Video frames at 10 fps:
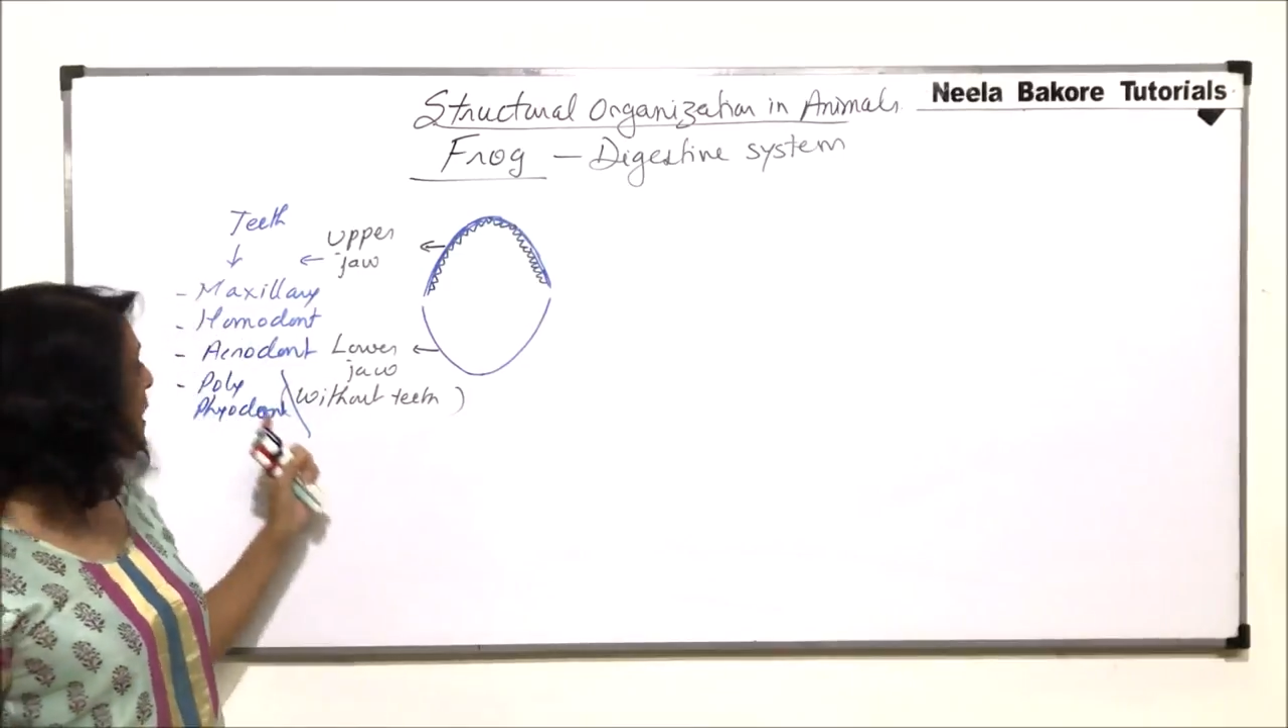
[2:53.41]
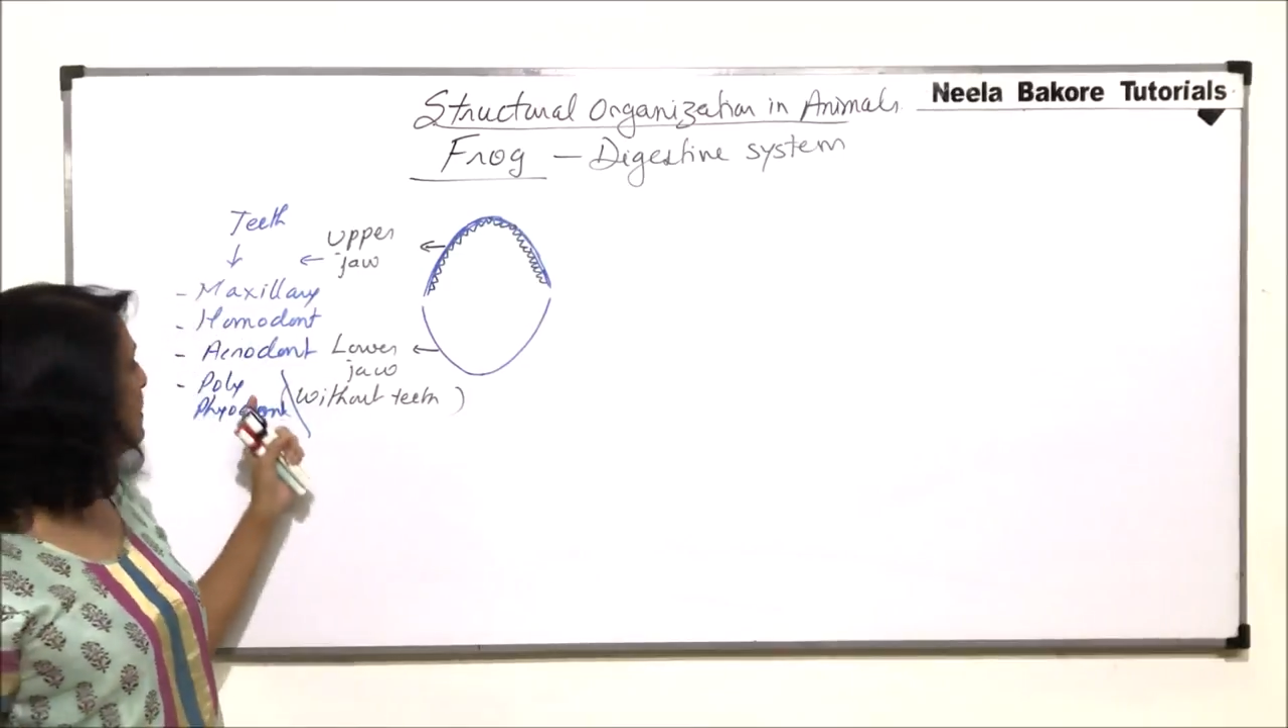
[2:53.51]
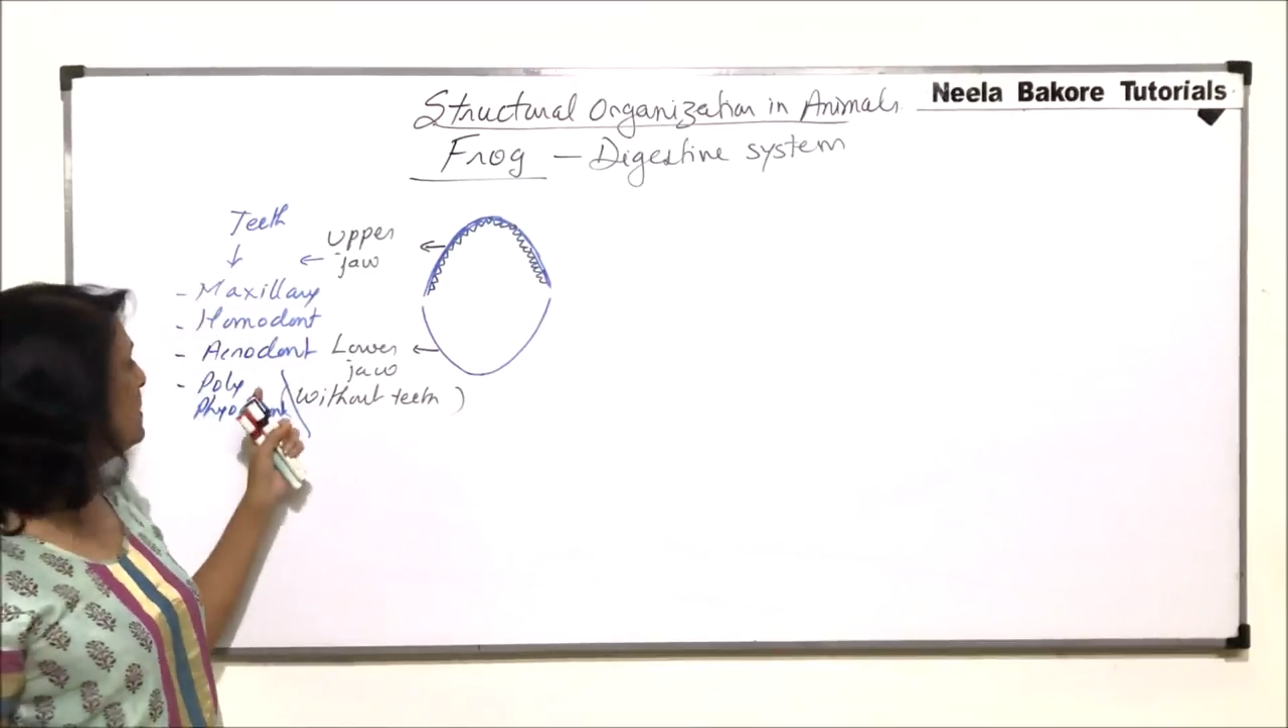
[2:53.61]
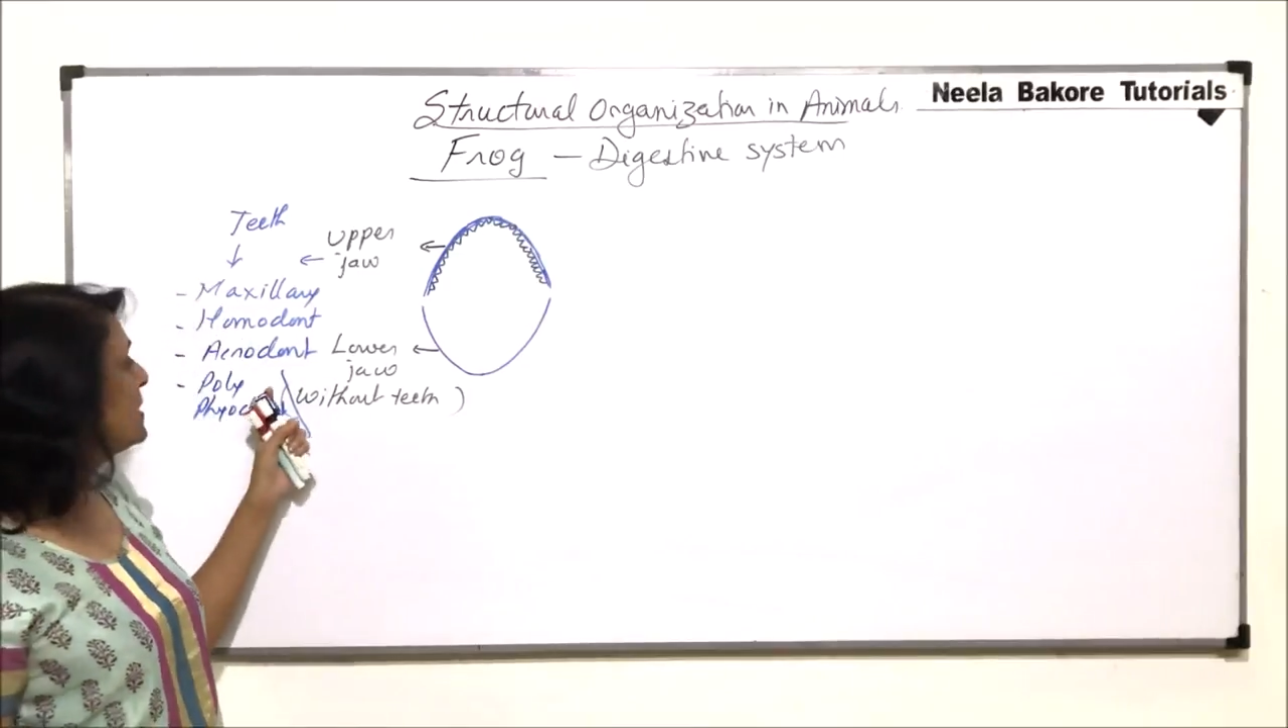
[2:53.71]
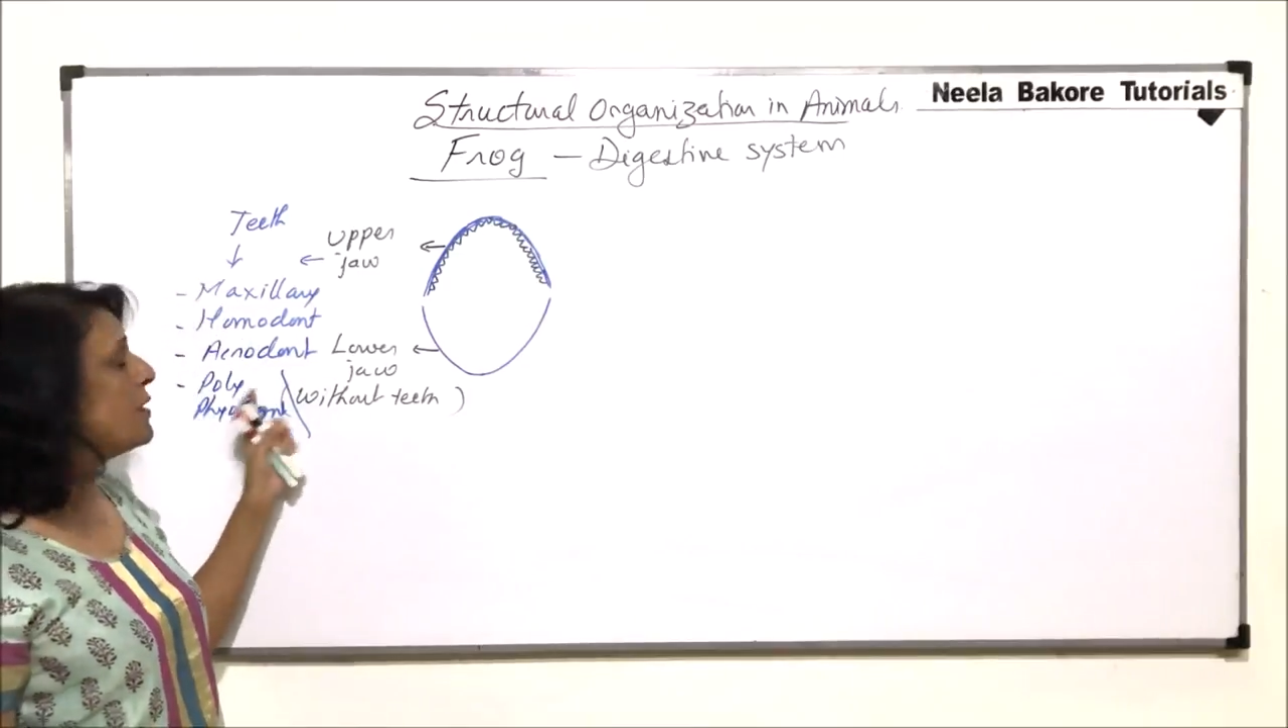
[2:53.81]

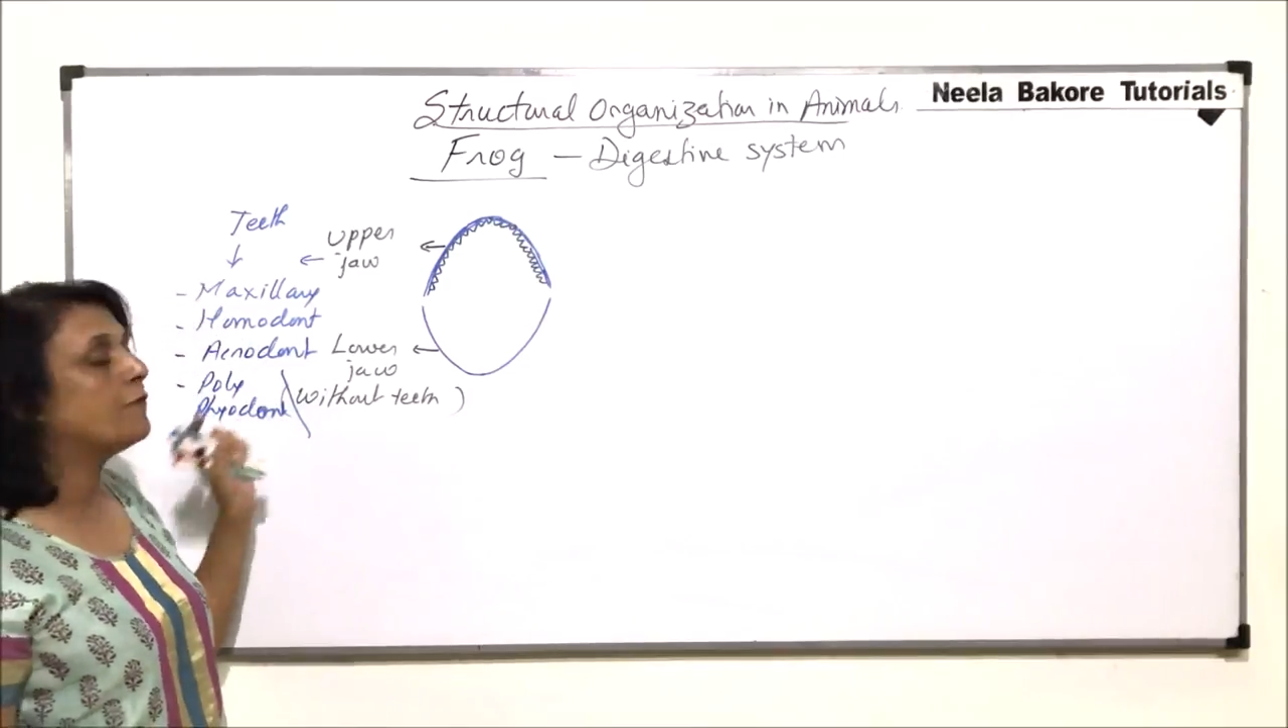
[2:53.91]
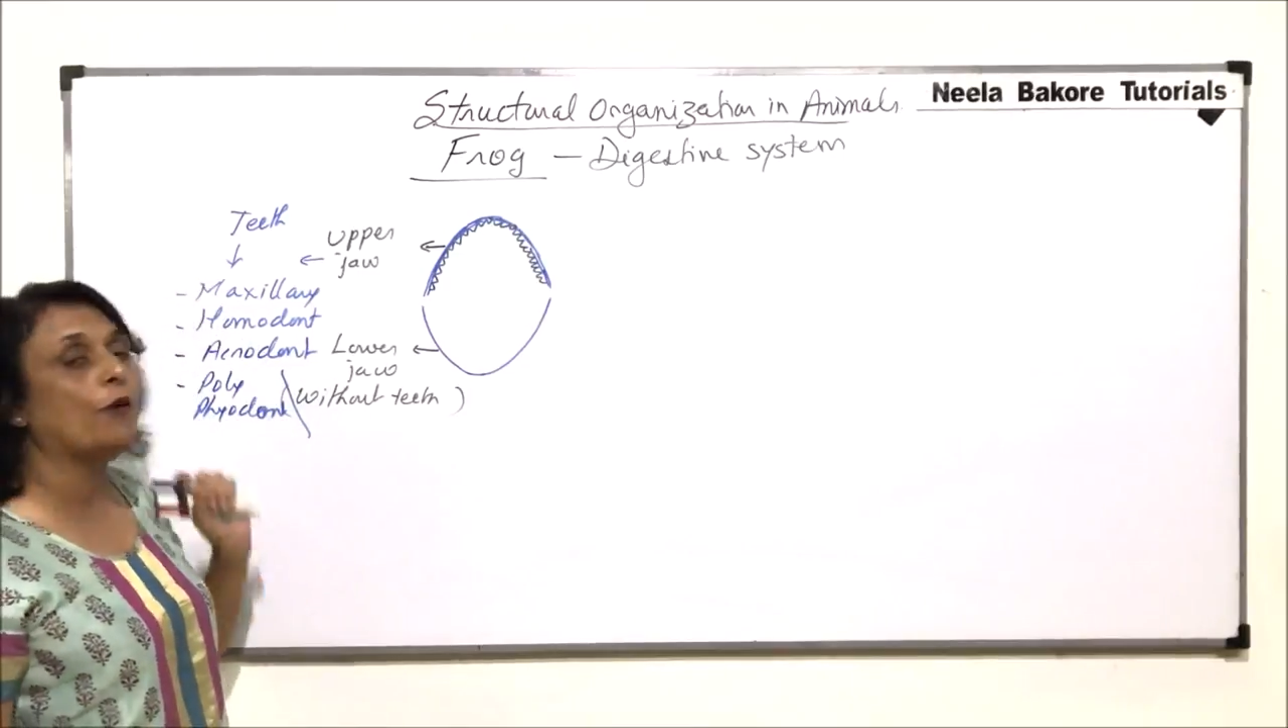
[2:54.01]
That means they are